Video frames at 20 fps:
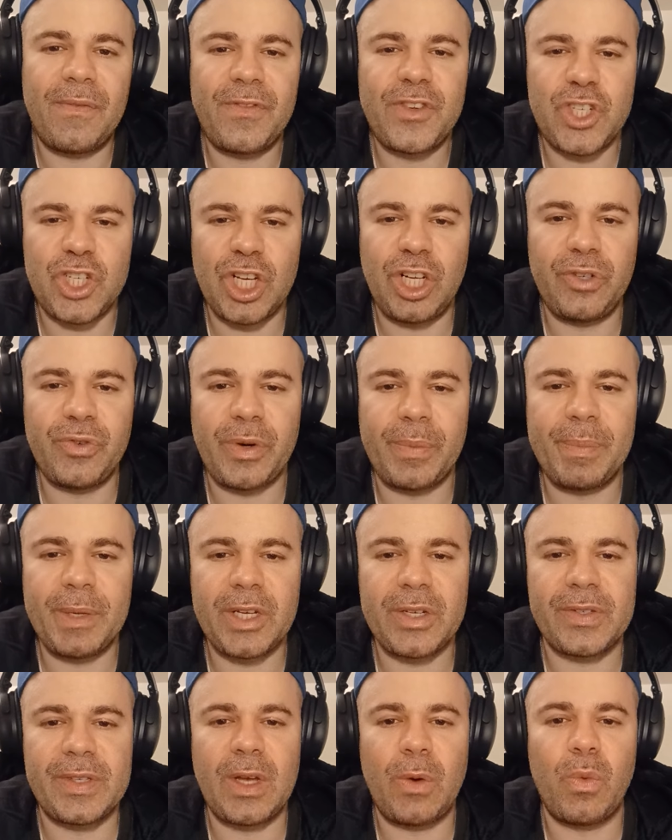children
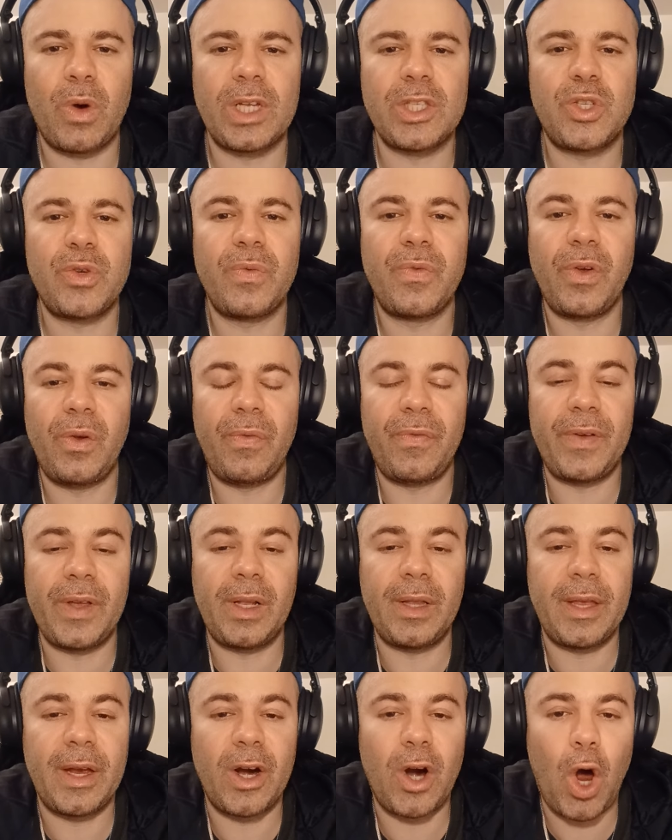because they want to
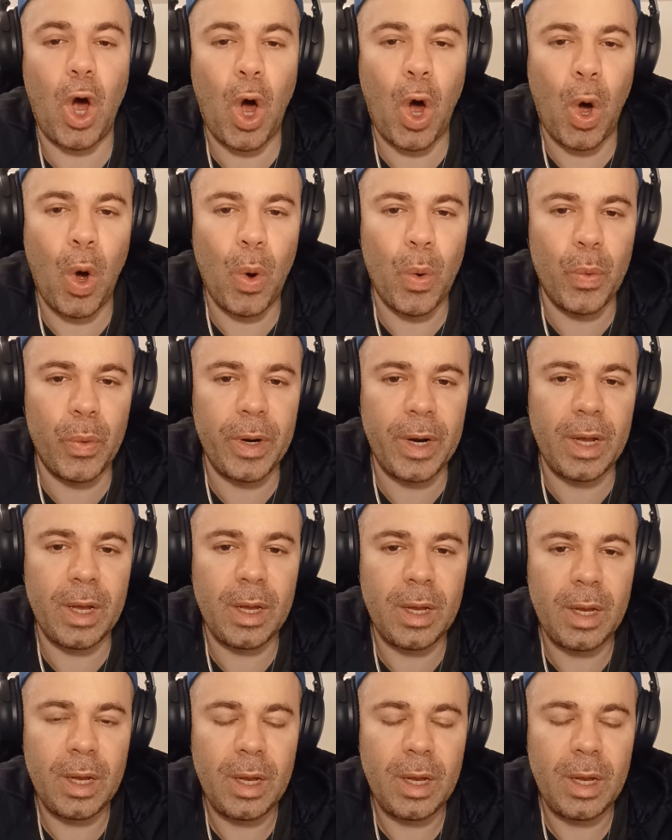fulfill their own